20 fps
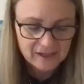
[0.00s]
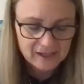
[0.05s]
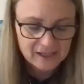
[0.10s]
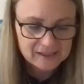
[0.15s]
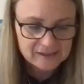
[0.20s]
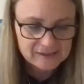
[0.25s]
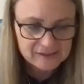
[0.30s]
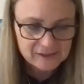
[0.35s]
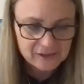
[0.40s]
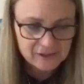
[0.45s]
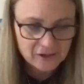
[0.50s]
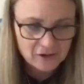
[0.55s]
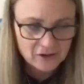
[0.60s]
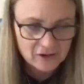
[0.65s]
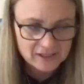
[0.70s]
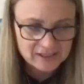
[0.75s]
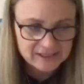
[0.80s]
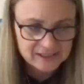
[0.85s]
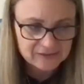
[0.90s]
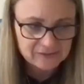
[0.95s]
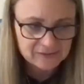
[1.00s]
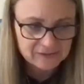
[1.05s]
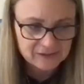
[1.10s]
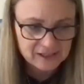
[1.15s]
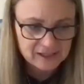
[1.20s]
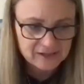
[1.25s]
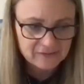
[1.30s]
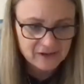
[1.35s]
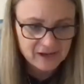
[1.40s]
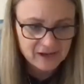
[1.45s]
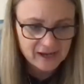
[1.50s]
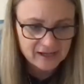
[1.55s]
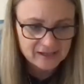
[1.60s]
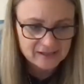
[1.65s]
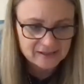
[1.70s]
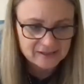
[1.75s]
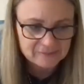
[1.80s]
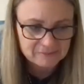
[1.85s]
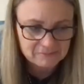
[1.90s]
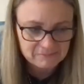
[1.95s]
And so I definitely have
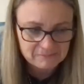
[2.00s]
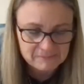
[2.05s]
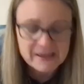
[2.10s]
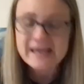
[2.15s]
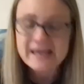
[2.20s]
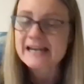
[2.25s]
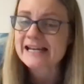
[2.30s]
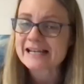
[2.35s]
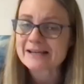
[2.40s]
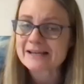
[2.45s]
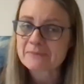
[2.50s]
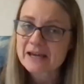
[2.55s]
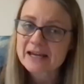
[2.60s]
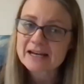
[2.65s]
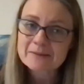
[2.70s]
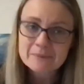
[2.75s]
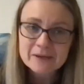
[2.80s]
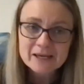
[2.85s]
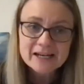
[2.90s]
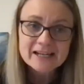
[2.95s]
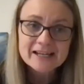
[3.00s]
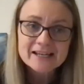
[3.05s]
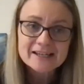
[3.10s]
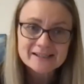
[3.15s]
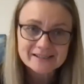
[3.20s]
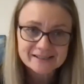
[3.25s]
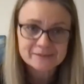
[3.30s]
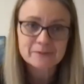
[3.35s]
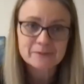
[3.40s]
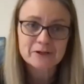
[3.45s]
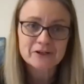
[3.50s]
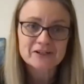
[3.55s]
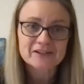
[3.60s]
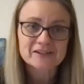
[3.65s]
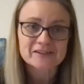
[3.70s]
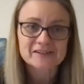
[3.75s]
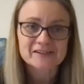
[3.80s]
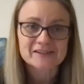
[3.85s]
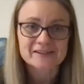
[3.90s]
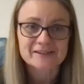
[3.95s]
had many, many, many
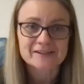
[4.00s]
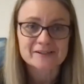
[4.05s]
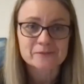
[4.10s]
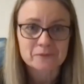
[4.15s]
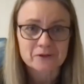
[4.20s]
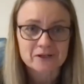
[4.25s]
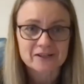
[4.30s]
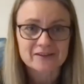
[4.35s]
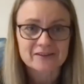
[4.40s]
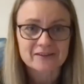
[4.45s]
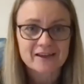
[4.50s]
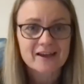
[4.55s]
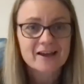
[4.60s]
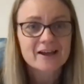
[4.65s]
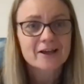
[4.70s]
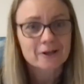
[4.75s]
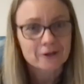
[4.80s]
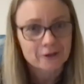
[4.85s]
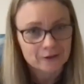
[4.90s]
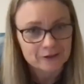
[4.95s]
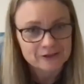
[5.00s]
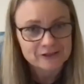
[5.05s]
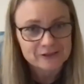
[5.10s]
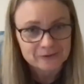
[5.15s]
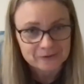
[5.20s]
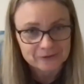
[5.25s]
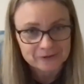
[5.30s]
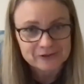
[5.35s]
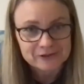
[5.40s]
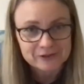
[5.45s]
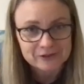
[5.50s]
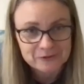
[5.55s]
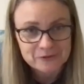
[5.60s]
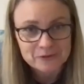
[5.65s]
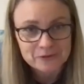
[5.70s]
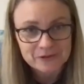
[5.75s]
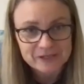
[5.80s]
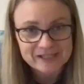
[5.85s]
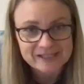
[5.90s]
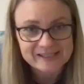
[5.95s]
experiences with lots and lots of
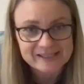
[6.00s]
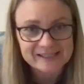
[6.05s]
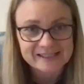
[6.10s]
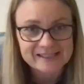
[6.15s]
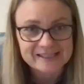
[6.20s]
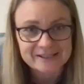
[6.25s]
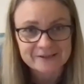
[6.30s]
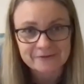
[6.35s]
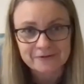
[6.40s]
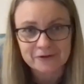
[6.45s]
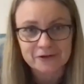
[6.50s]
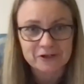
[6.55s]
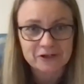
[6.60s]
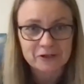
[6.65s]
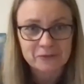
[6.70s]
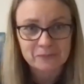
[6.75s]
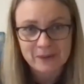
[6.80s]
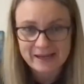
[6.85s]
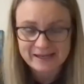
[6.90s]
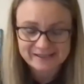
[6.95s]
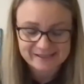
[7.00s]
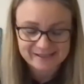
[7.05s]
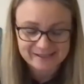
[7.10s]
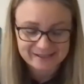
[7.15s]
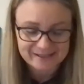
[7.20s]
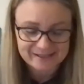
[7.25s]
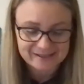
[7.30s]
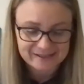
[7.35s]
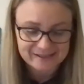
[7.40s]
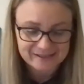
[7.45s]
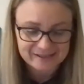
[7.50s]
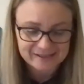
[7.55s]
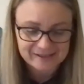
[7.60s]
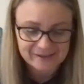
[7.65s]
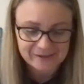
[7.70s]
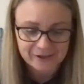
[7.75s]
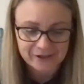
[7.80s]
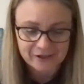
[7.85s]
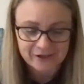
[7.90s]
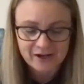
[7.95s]
noise in different capacities. And
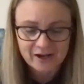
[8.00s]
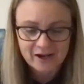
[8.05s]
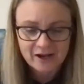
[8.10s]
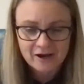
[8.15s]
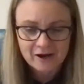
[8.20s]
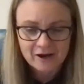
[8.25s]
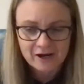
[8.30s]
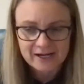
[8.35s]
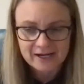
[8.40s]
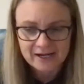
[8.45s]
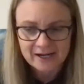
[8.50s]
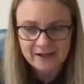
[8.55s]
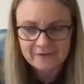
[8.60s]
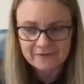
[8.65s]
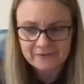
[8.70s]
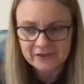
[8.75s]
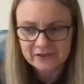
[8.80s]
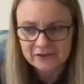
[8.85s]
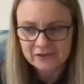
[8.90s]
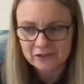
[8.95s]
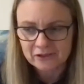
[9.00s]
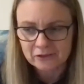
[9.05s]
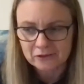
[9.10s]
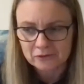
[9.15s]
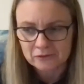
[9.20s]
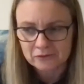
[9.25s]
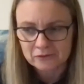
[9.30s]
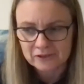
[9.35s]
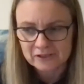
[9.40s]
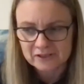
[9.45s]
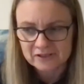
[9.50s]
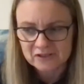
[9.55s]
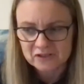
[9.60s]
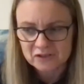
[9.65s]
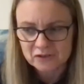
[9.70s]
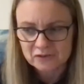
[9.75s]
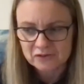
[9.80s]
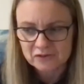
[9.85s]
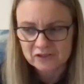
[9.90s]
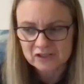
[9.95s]
so I love that the Lord
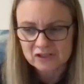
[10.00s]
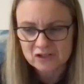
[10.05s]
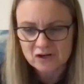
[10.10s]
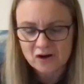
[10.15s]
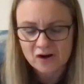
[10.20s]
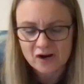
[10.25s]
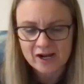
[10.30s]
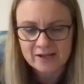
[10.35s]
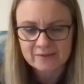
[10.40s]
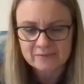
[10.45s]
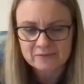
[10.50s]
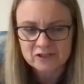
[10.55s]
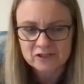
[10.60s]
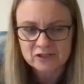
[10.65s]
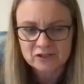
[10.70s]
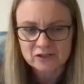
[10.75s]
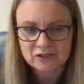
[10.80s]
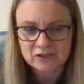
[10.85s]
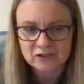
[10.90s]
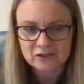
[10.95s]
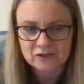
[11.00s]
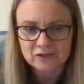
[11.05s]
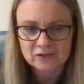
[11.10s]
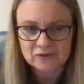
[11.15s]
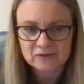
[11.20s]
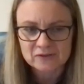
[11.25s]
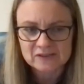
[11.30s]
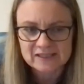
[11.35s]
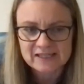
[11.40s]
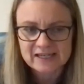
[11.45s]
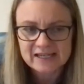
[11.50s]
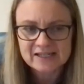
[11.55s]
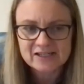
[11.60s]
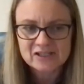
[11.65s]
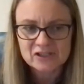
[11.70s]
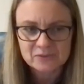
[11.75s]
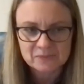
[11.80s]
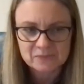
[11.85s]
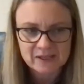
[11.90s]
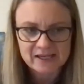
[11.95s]
took the time to
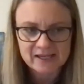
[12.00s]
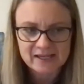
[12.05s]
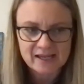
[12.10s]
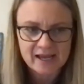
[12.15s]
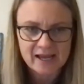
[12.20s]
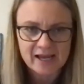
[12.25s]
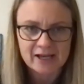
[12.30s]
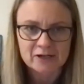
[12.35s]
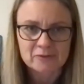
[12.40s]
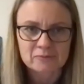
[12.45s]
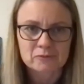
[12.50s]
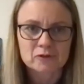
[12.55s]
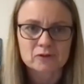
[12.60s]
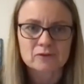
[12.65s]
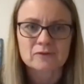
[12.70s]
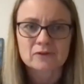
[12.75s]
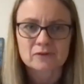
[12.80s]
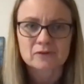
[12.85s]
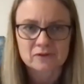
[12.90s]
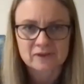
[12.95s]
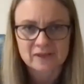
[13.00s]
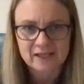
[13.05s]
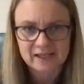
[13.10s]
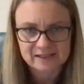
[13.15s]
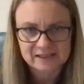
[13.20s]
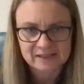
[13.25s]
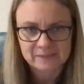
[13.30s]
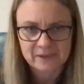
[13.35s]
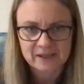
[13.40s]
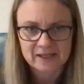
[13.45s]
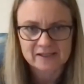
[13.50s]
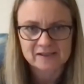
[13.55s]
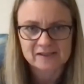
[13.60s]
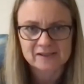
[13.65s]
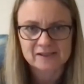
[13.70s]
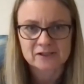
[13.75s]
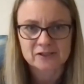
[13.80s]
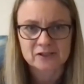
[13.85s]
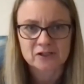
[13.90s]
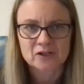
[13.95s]
teach me how to move through that space,
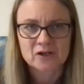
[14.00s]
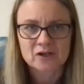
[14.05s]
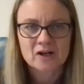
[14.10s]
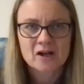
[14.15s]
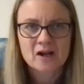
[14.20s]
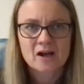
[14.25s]
to